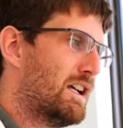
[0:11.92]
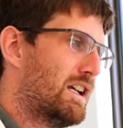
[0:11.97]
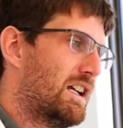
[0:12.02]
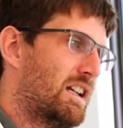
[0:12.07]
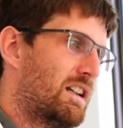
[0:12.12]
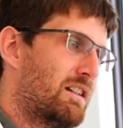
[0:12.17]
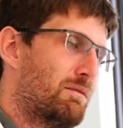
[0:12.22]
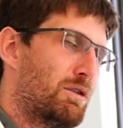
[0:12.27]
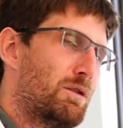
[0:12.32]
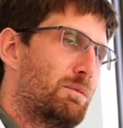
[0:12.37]

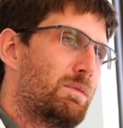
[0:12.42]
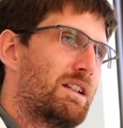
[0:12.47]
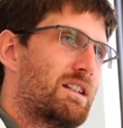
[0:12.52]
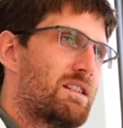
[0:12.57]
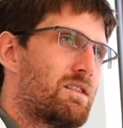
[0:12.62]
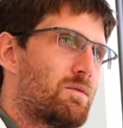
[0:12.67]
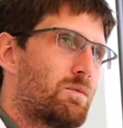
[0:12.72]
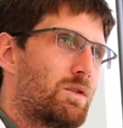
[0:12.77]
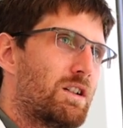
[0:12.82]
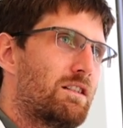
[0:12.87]
in Namibia
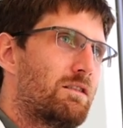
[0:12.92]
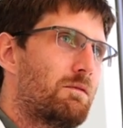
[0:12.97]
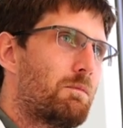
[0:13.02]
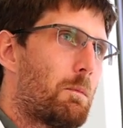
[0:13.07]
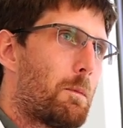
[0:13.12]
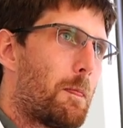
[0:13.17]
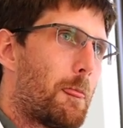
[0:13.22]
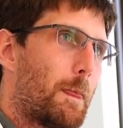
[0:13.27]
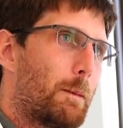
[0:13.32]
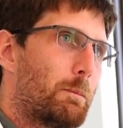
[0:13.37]
as
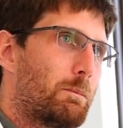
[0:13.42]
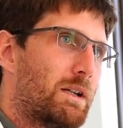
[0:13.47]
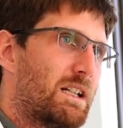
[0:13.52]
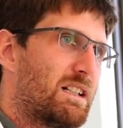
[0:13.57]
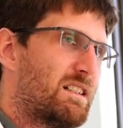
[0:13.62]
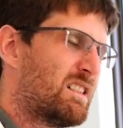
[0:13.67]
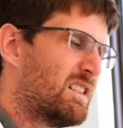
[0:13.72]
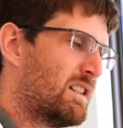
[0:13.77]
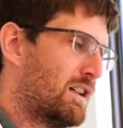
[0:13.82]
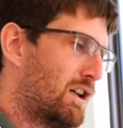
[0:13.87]
well.
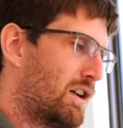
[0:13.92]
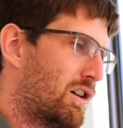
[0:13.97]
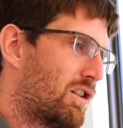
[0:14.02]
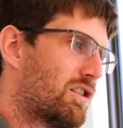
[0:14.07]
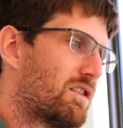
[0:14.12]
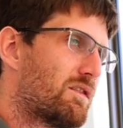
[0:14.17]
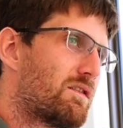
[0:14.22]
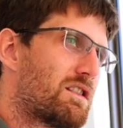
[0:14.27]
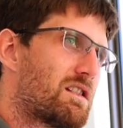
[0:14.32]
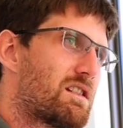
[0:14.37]
But a
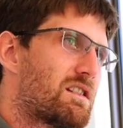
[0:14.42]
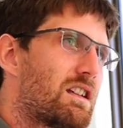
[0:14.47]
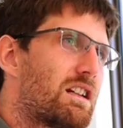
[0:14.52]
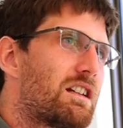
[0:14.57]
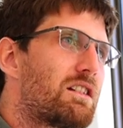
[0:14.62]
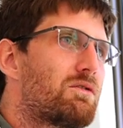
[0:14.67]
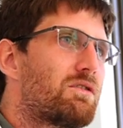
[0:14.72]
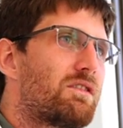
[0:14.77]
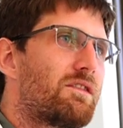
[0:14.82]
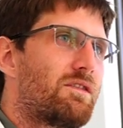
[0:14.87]
lot of the
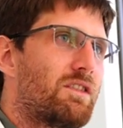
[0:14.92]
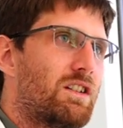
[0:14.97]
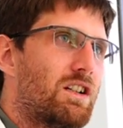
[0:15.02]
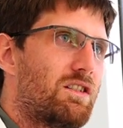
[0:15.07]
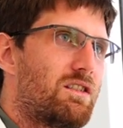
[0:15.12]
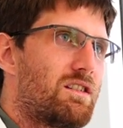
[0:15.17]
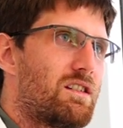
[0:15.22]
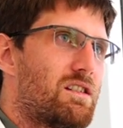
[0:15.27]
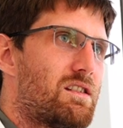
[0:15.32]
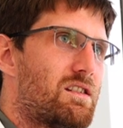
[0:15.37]
studies we've
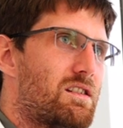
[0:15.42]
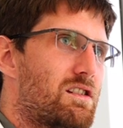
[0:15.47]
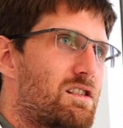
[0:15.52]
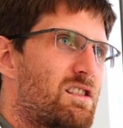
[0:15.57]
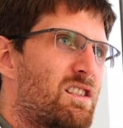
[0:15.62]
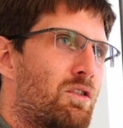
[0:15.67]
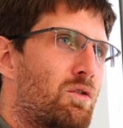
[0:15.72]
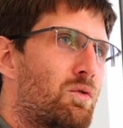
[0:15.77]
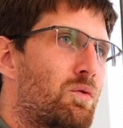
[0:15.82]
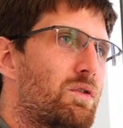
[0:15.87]
noticed
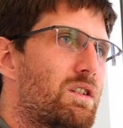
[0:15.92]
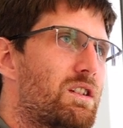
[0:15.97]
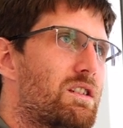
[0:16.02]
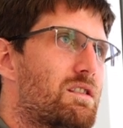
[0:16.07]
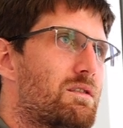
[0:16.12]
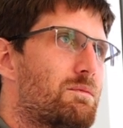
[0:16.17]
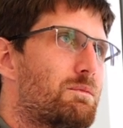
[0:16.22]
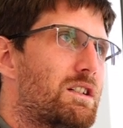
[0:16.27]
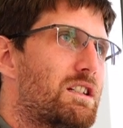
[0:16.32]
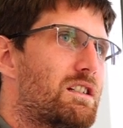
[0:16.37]
is they're
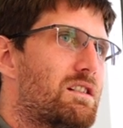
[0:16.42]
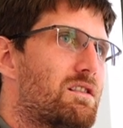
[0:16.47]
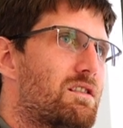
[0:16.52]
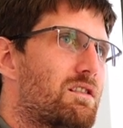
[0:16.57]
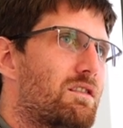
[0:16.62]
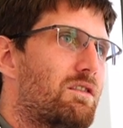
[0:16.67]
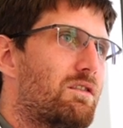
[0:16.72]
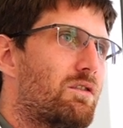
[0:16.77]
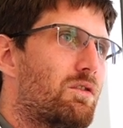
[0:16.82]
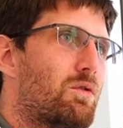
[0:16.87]
always a bit,
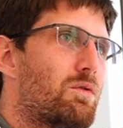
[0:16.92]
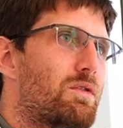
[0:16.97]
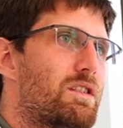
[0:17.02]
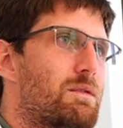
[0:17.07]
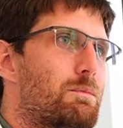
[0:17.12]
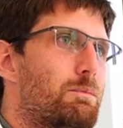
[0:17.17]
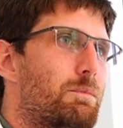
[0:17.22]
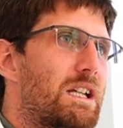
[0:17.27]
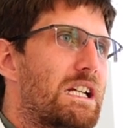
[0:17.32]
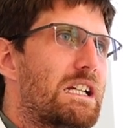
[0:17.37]

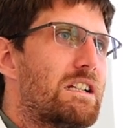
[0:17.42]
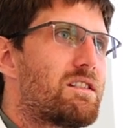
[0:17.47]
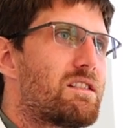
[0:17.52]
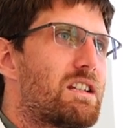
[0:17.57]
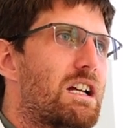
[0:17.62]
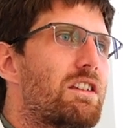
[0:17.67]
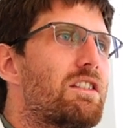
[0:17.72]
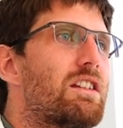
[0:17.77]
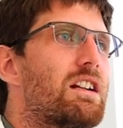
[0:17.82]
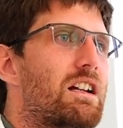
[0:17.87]
always big
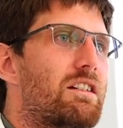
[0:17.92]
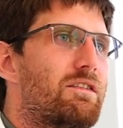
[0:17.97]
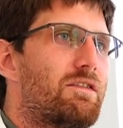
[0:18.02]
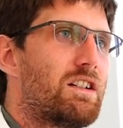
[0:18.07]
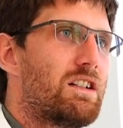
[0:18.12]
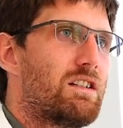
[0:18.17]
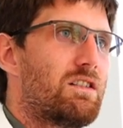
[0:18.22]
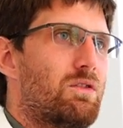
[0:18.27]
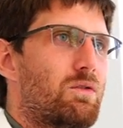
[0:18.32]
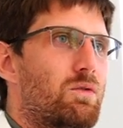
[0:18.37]
Southern
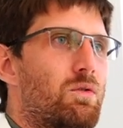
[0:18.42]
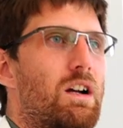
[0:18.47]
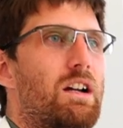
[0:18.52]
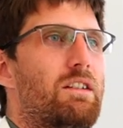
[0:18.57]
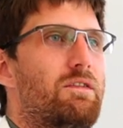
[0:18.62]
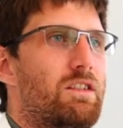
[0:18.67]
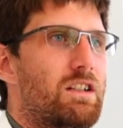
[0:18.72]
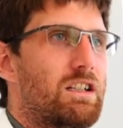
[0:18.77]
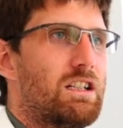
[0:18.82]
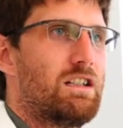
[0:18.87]
Africa or
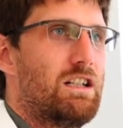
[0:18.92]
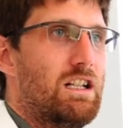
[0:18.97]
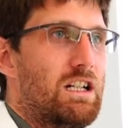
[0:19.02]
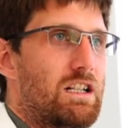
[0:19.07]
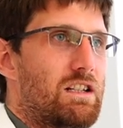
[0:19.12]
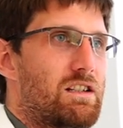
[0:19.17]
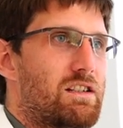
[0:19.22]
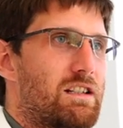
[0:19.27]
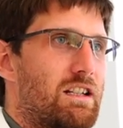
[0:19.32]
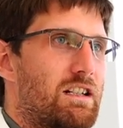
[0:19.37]
African
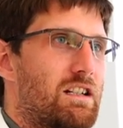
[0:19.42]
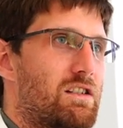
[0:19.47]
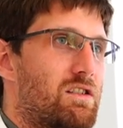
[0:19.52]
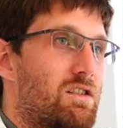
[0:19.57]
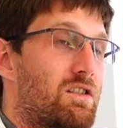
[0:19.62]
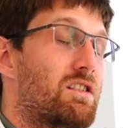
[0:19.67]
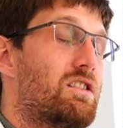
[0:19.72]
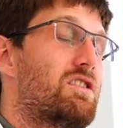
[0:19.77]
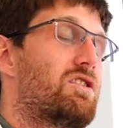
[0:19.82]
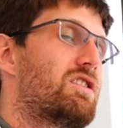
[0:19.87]
lion studies
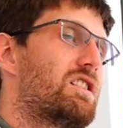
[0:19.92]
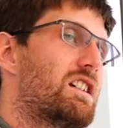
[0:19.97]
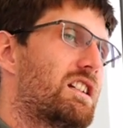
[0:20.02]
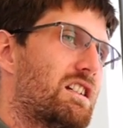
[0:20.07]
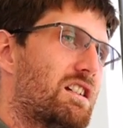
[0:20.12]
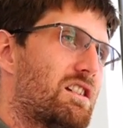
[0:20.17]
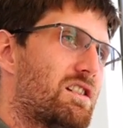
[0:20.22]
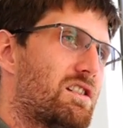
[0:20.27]
on a genetic